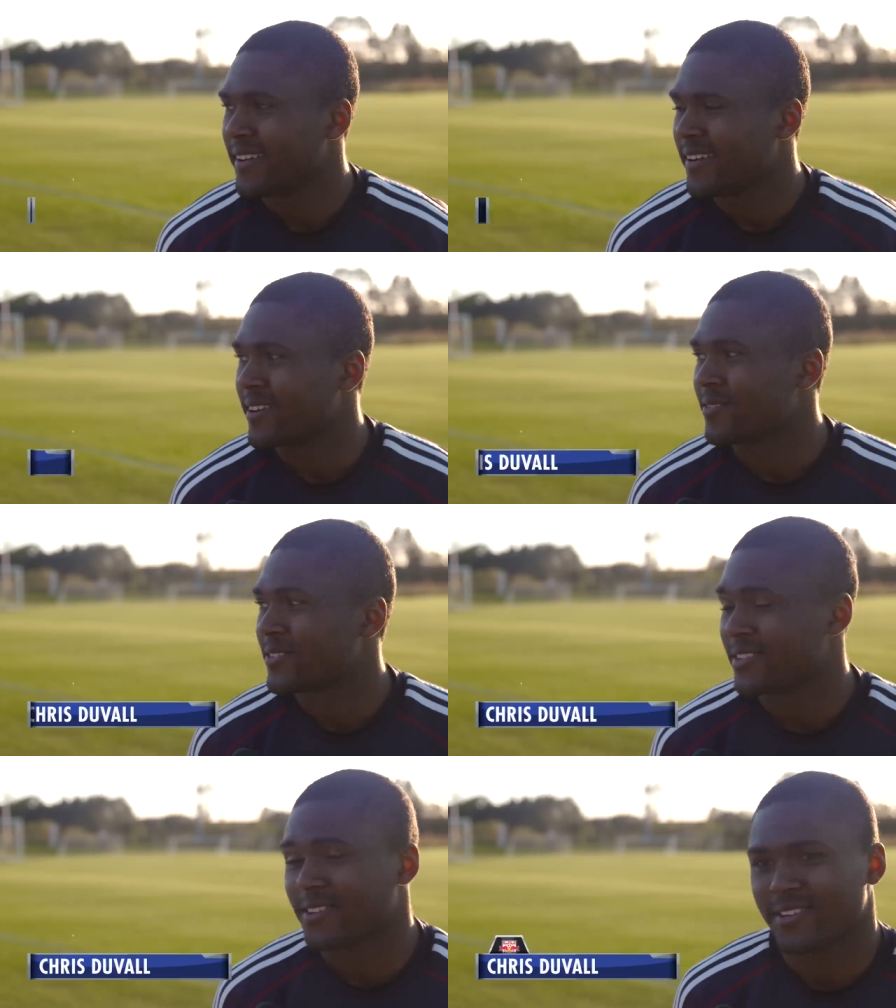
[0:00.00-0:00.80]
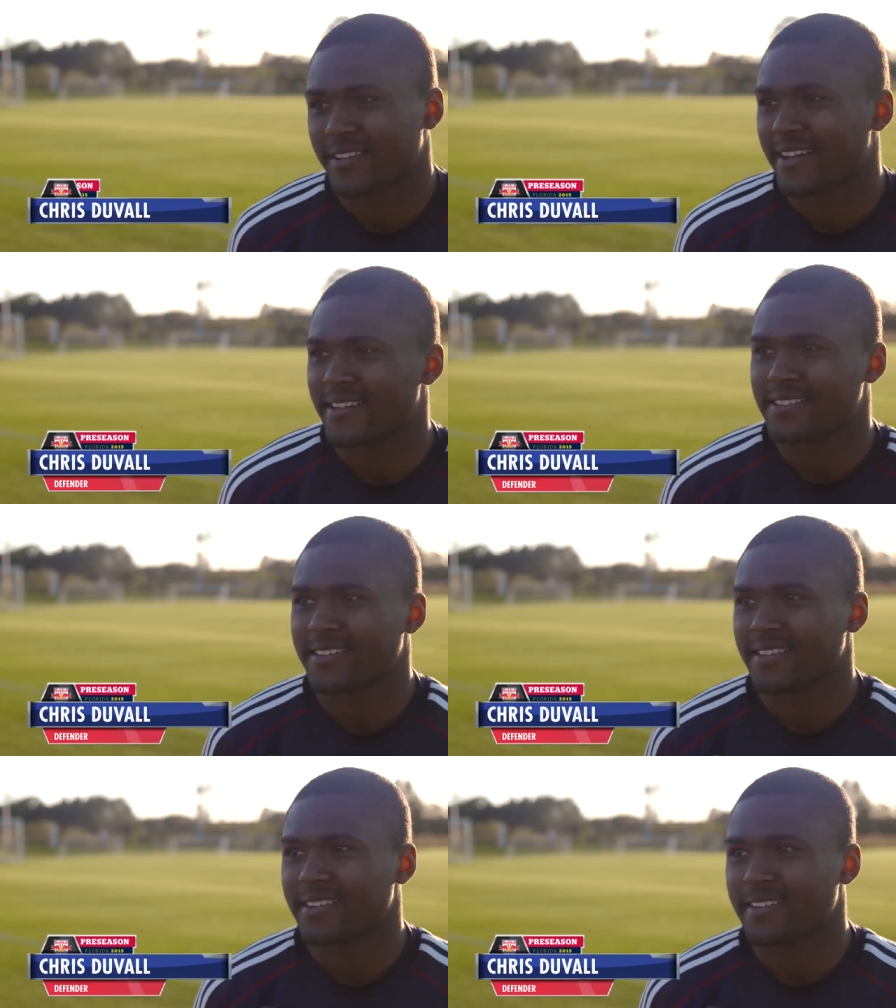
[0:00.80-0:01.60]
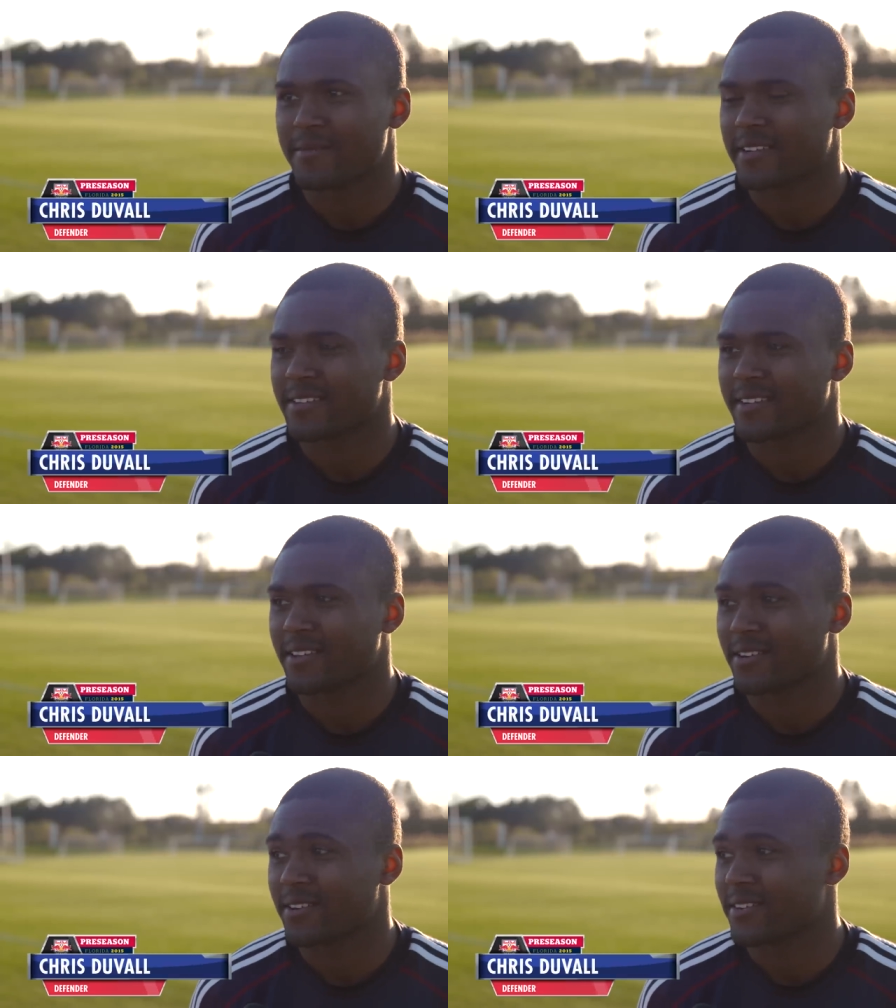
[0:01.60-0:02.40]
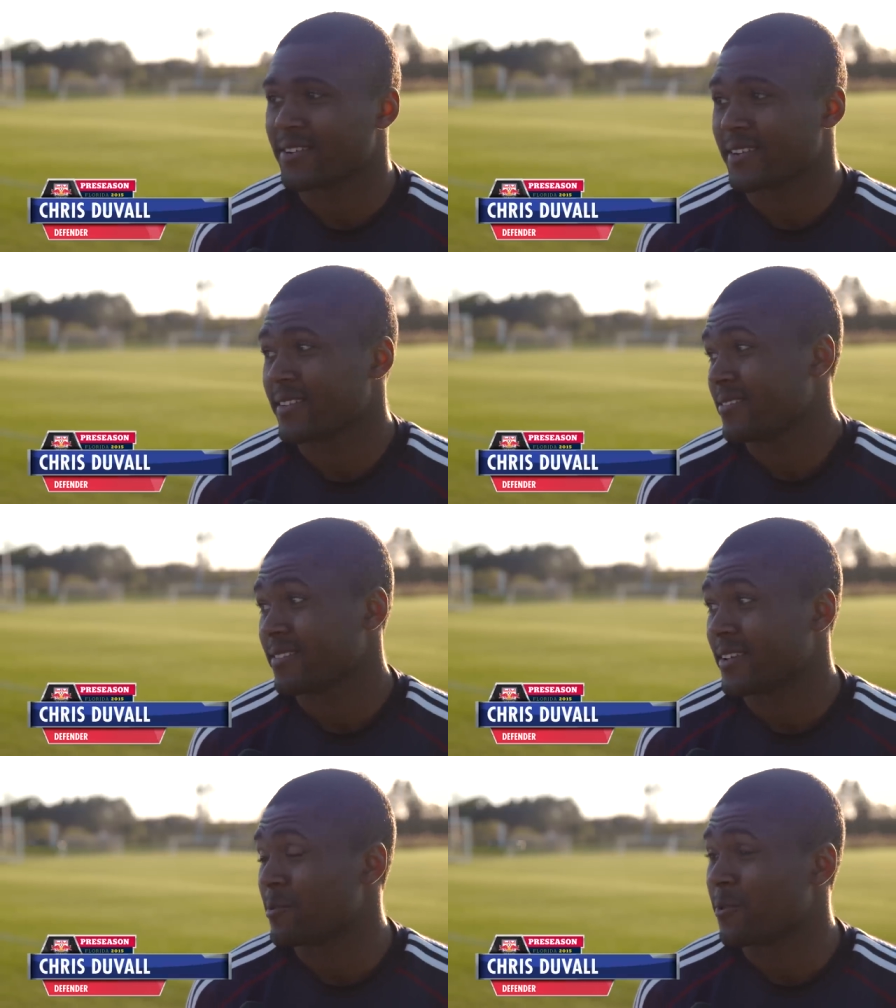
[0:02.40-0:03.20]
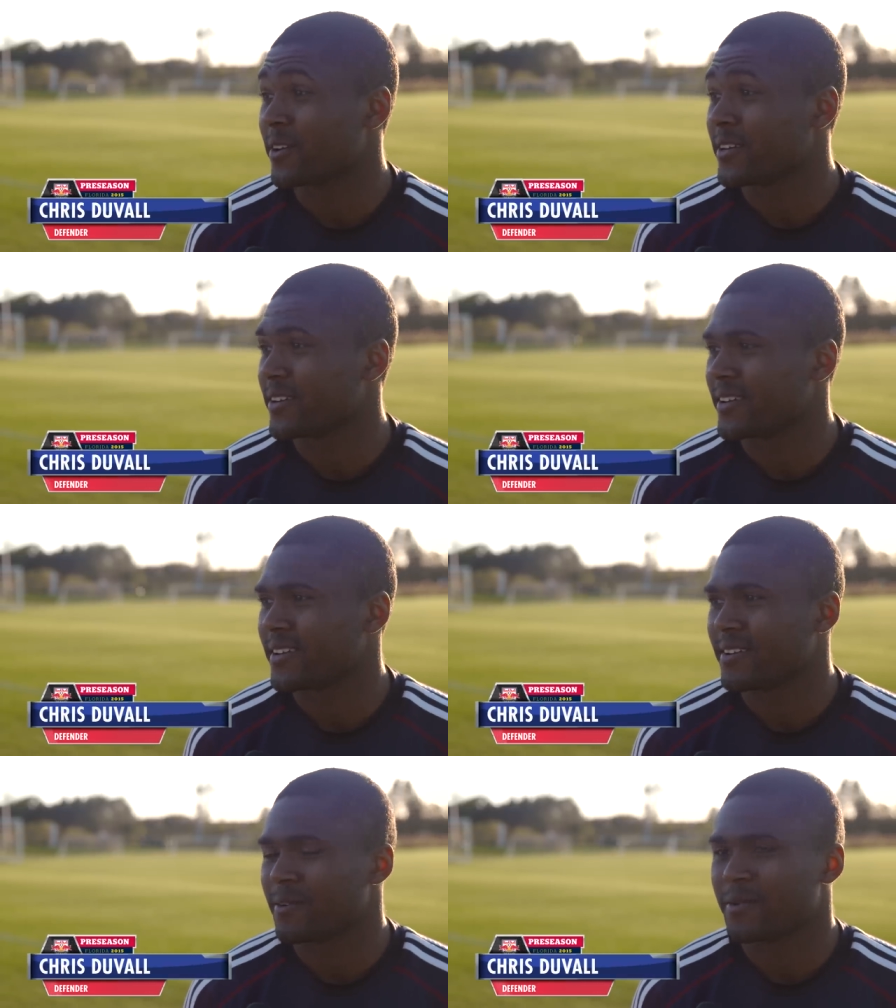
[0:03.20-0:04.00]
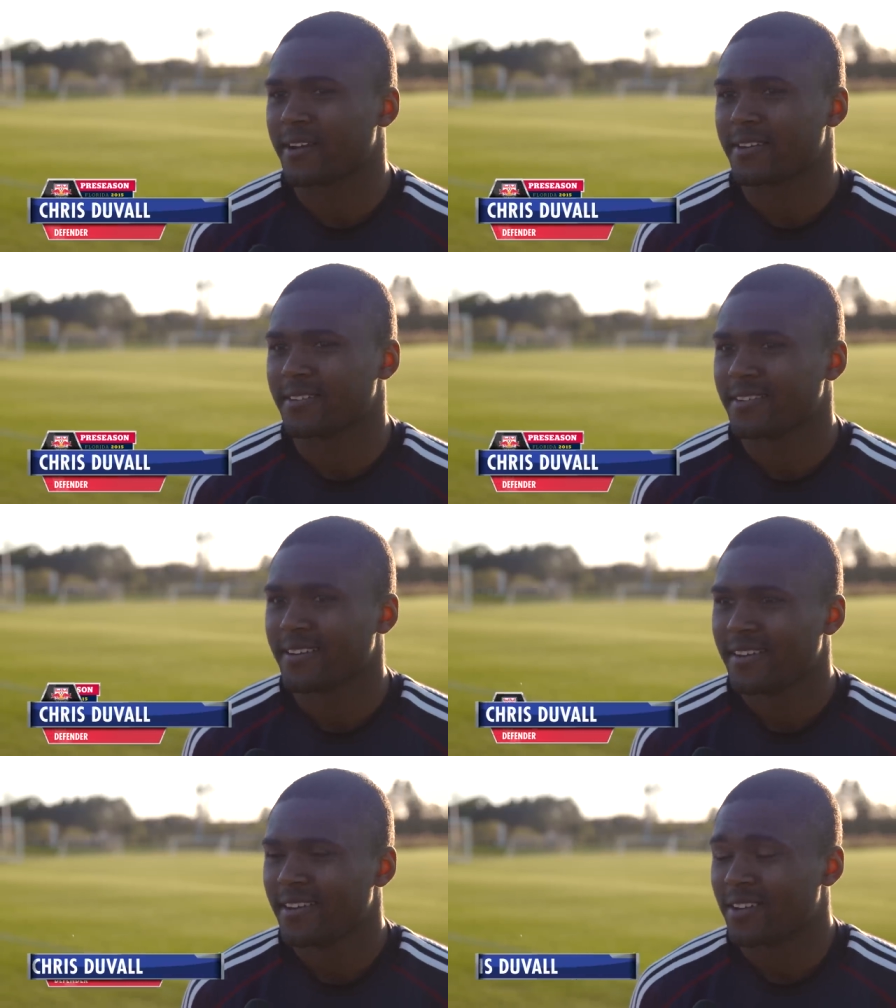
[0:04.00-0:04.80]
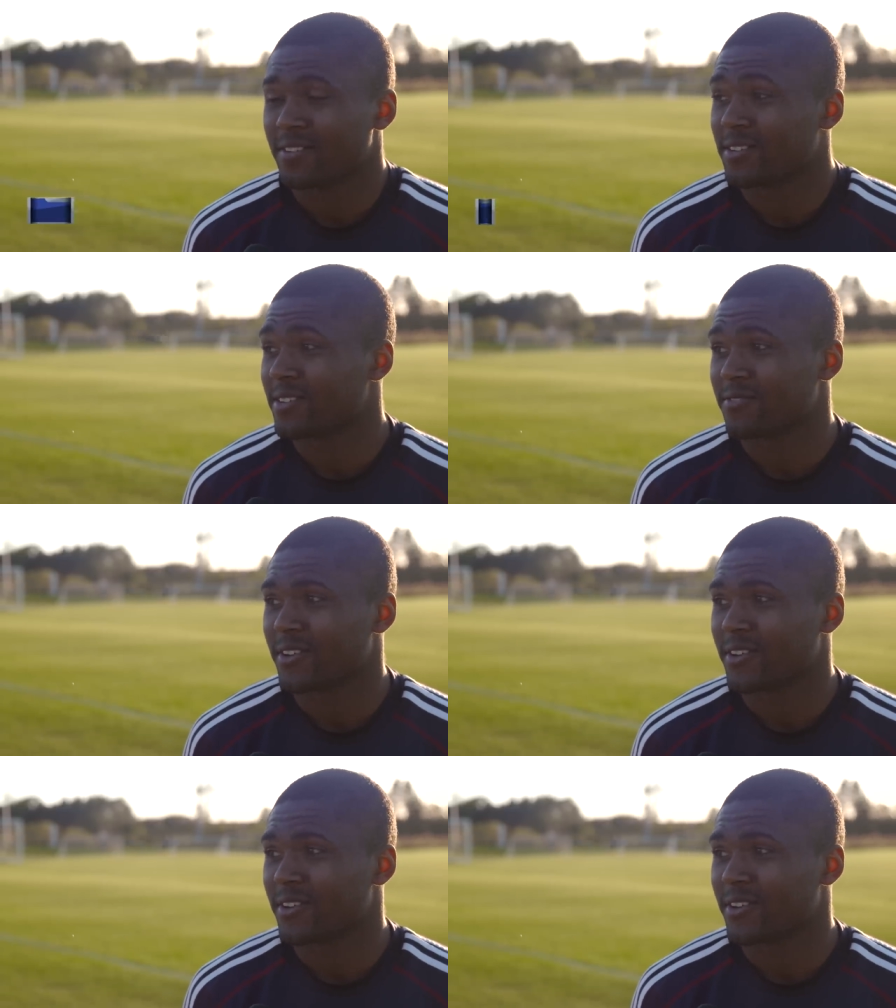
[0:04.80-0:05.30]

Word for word: Um, seeing all the guys again get back together and get working again. You know, we had the offseason